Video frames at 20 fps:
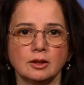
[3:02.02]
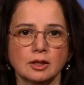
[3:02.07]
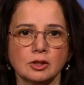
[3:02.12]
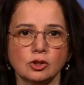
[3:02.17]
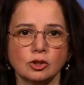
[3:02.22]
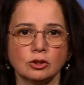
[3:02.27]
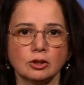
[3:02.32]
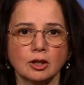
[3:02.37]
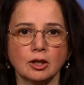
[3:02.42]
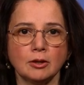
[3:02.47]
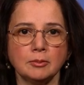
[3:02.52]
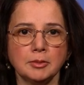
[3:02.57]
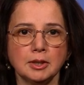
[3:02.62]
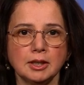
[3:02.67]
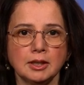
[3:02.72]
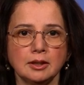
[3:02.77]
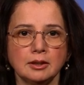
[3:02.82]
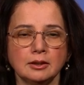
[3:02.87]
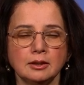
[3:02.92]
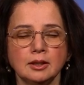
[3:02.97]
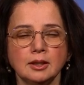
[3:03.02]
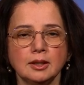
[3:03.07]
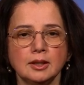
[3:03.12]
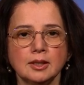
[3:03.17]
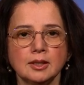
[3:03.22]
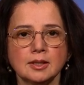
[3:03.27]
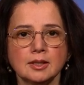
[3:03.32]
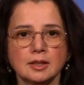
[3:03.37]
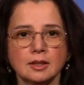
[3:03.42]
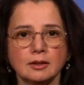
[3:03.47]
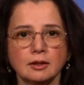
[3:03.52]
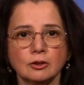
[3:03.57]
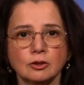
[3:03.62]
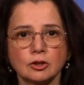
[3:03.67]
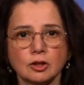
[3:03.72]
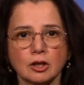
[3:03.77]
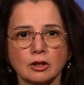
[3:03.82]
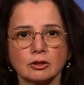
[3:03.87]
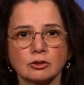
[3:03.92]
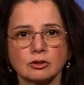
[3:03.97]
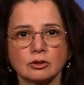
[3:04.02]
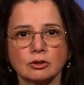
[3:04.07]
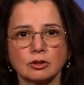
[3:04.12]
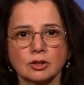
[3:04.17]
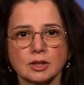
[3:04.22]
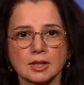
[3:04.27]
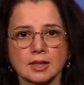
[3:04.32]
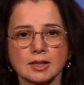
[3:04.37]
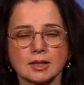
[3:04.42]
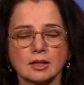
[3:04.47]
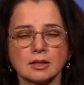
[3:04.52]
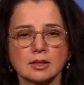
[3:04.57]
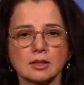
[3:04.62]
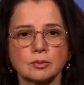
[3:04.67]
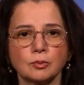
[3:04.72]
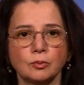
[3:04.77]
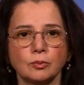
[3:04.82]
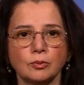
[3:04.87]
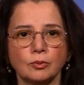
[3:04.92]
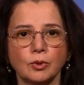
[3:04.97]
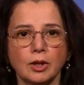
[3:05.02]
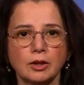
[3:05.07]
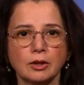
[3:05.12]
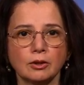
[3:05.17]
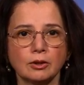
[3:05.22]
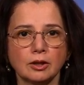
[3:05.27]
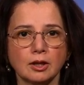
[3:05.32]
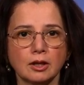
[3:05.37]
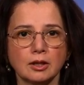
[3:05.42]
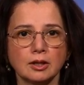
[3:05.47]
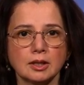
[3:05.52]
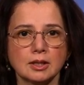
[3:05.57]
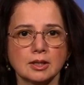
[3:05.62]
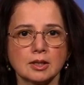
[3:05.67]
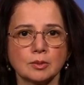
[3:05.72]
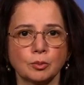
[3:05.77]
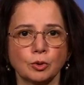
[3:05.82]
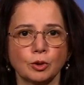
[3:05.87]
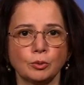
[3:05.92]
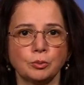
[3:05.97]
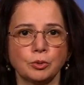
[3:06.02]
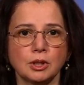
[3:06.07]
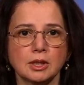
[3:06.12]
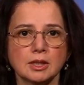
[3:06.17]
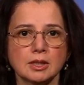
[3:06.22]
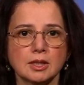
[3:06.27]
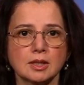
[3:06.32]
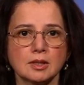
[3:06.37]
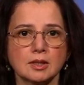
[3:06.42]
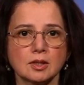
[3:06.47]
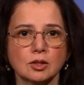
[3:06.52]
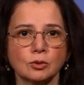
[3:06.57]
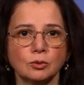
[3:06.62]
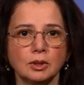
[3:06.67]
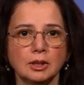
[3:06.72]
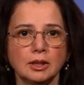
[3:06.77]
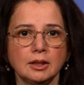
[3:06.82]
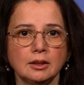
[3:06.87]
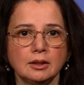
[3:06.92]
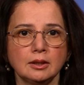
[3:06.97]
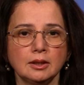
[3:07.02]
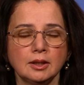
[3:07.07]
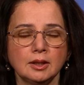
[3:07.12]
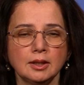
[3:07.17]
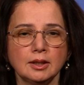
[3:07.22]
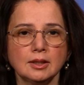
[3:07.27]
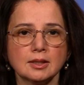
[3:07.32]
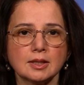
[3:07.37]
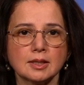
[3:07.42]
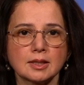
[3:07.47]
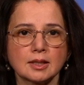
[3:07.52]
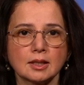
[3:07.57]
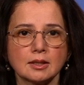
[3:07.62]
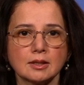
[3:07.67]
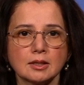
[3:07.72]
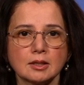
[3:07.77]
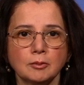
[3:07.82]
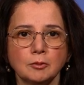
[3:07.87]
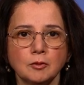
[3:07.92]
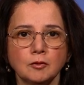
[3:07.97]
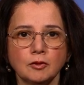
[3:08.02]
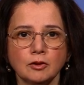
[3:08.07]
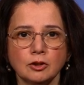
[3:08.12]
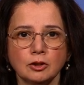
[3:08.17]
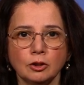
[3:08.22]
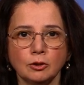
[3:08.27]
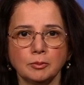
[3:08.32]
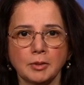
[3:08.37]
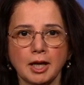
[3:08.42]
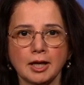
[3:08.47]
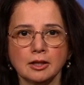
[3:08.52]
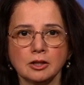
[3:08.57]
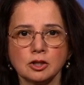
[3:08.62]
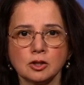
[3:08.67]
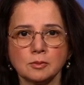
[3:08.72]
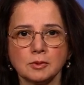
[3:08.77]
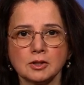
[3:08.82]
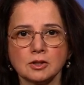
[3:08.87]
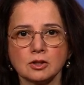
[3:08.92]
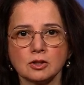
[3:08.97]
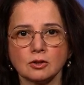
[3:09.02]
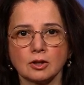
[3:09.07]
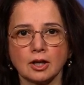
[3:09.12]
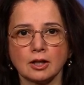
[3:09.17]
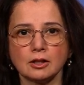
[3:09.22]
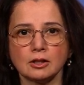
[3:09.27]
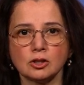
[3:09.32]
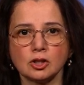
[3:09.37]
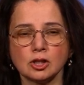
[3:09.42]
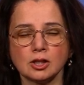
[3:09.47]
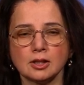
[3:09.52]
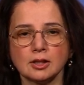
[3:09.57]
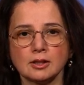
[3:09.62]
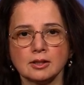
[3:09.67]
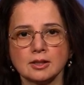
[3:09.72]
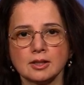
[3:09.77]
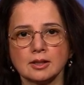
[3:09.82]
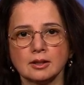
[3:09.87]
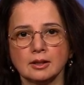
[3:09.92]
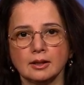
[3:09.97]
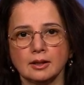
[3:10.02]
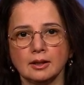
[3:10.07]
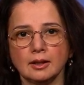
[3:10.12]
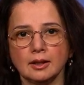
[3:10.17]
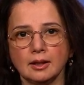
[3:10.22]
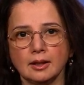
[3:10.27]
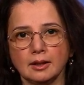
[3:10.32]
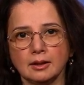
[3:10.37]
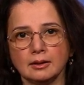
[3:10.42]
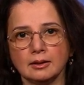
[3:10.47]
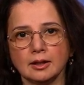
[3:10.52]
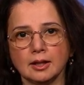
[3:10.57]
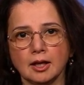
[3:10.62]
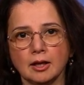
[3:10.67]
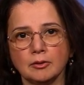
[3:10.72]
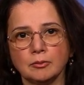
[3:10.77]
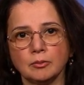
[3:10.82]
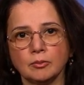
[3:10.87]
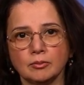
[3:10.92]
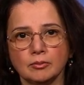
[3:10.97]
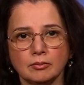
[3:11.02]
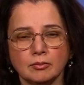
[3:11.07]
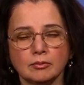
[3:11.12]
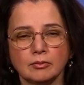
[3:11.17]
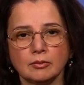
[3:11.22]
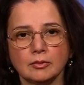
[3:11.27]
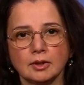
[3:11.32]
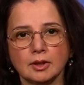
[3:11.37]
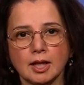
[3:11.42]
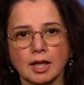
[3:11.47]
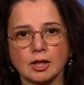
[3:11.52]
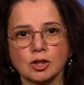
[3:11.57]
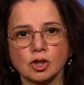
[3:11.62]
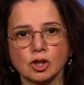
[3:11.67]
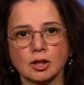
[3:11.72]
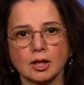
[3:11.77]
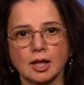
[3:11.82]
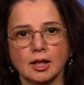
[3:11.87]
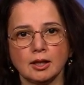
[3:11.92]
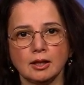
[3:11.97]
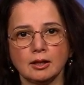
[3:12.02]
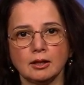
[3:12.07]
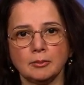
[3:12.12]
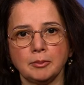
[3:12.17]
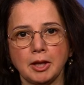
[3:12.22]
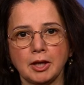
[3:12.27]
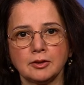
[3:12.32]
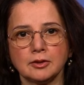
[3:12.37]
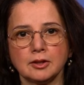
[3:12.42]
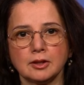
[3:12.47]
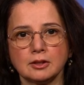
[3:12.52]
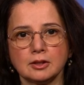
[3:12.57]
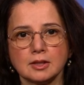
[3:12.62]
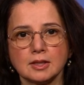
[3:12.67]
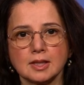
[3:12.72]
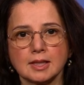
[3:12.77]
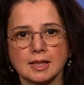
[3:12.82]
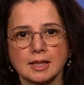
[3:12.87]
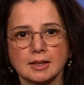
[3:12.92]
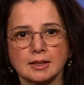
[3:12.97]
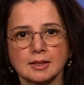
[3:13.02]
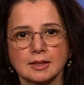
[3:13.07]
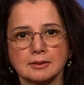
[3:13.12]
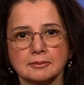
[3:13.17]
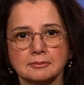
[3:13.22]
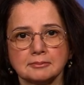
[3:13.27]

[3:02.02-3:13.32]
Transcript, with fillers: They should come in, see their doctor, discuss whether or not it's appropriate to screen, discuss some of the new management strategies, and get educated about the disease.